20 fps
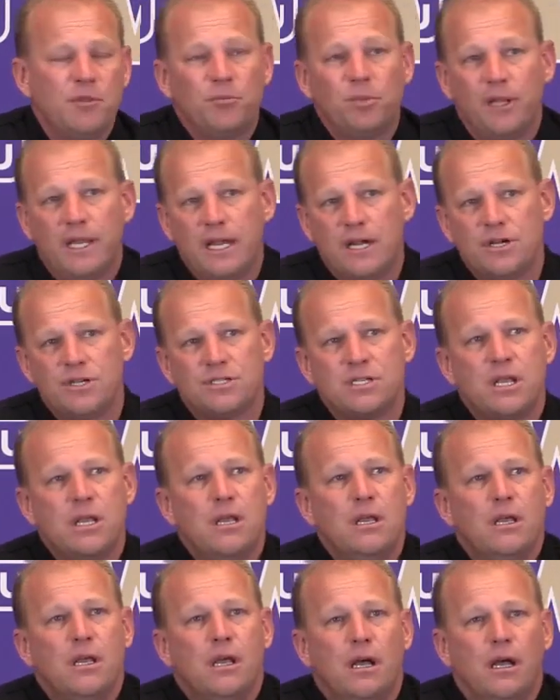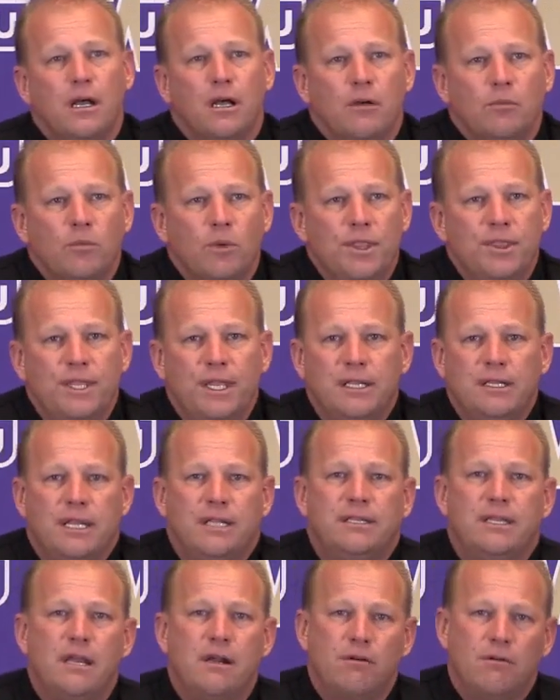The players, one thing
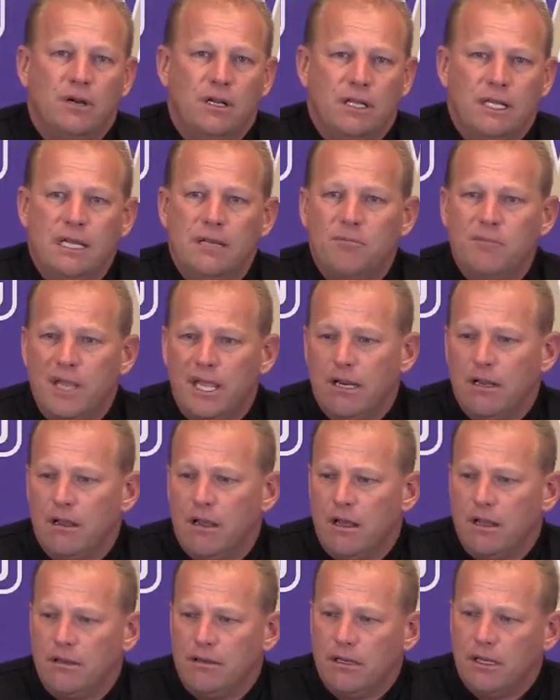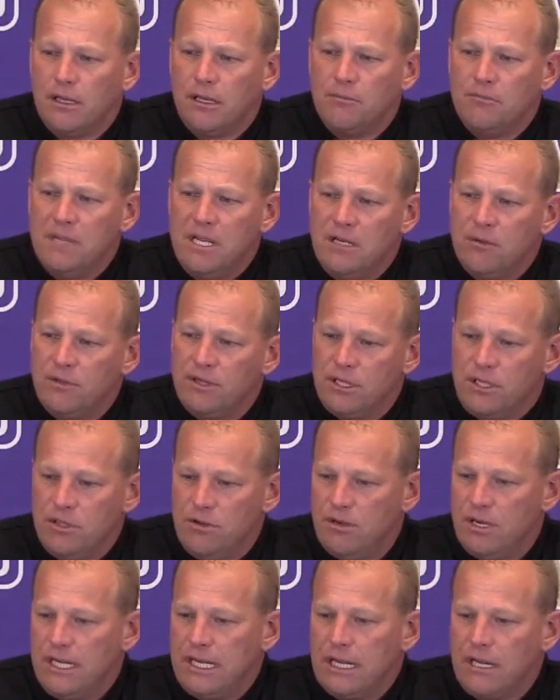that they're really big on, meeting with the
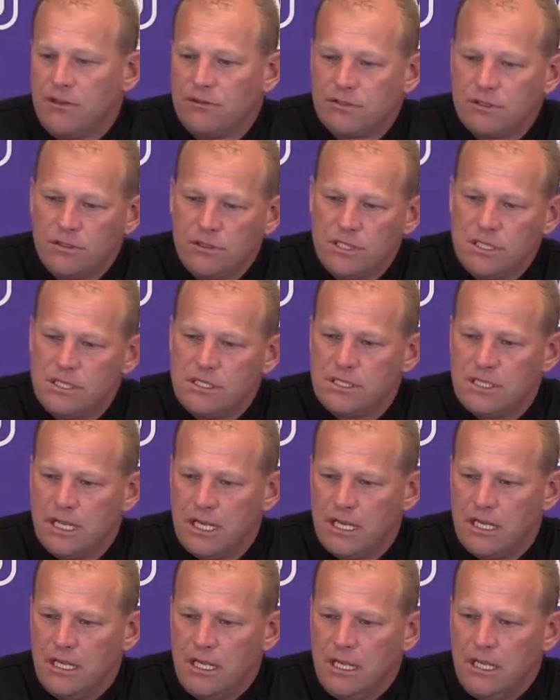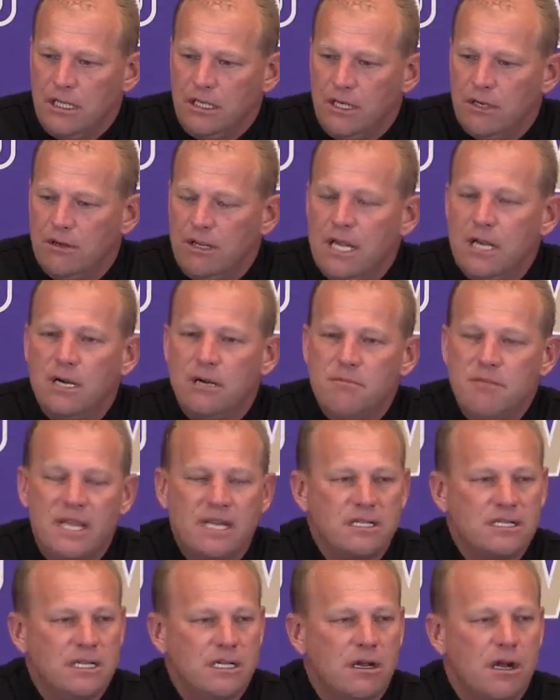uni council, is you know,
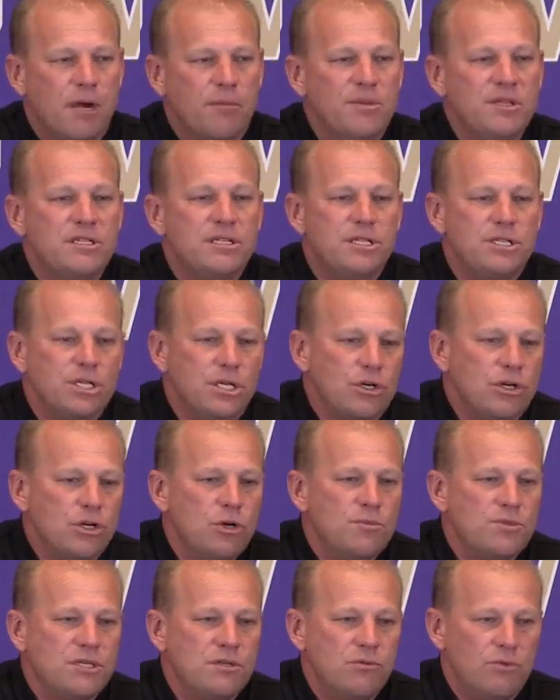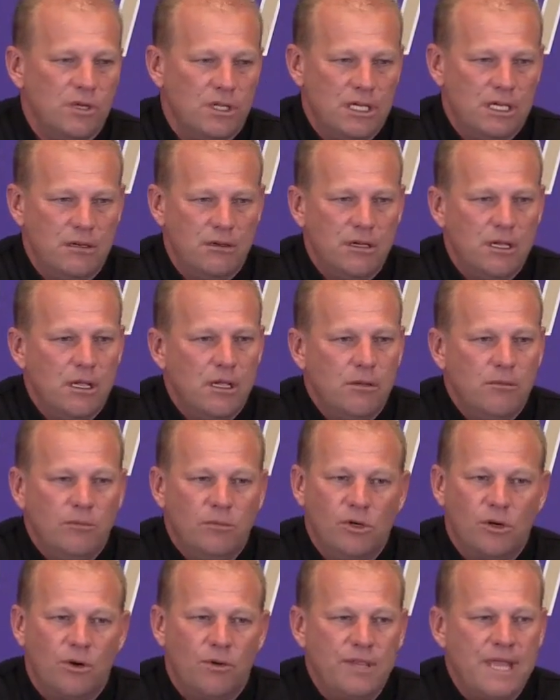intermixing our position groups and really
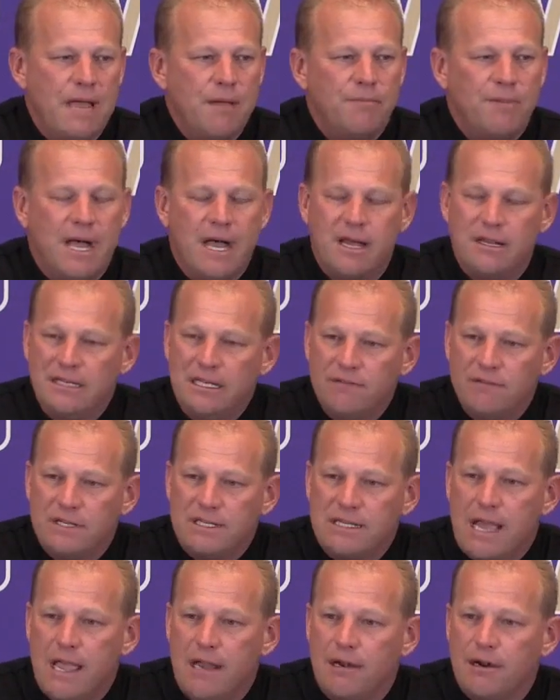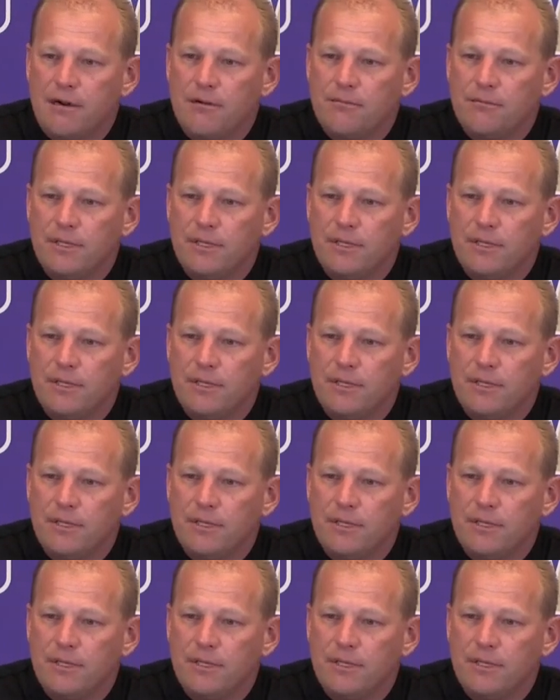growing that bond even tighter.